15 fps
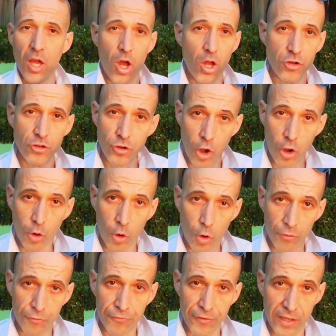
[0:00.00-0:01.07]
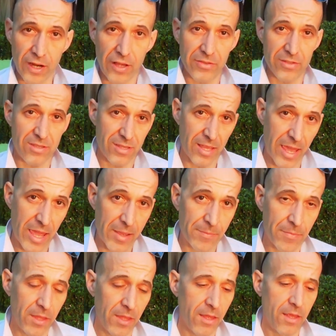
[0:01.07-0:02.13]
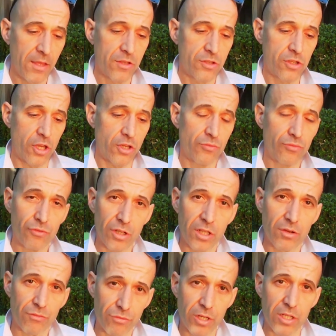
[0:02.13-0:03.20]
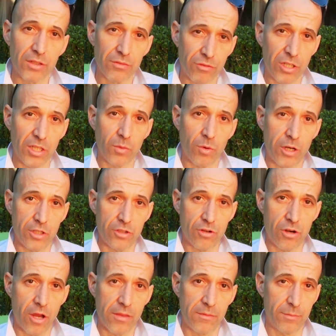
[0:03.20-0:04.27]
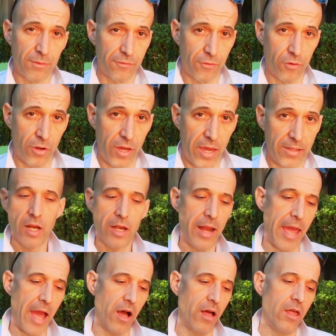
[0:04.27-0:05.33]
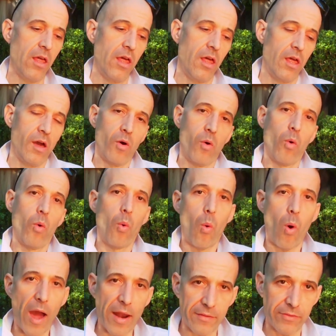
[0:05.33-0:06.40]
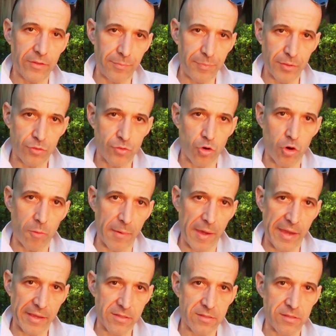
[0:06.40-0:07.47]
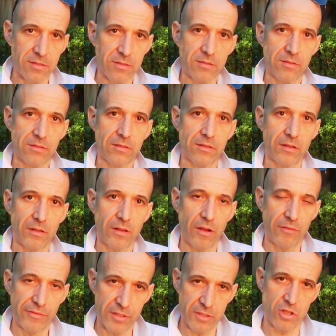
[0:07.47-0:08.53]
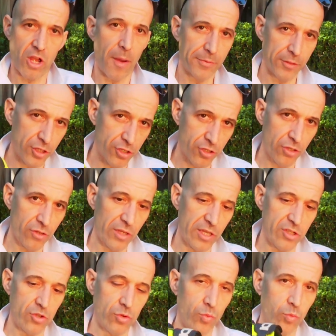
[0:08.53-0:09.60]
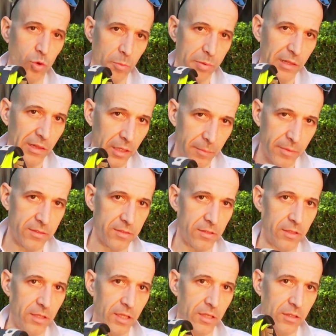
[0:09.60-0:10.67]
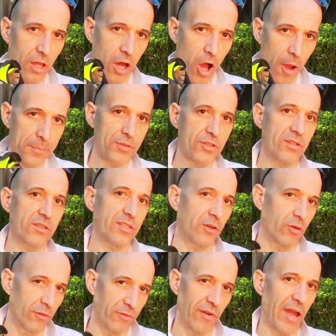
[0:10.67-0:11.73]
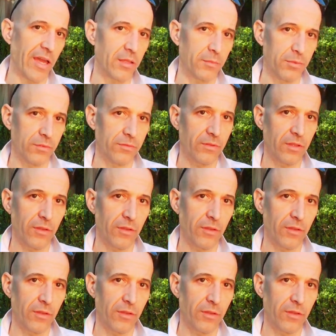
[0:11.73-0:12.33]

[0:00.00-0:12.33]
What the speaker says: Not all feet are the same, so you really want to try them beforehand. Now, one of the drawbacks of this type of shoe is you will be limited in the options that are available.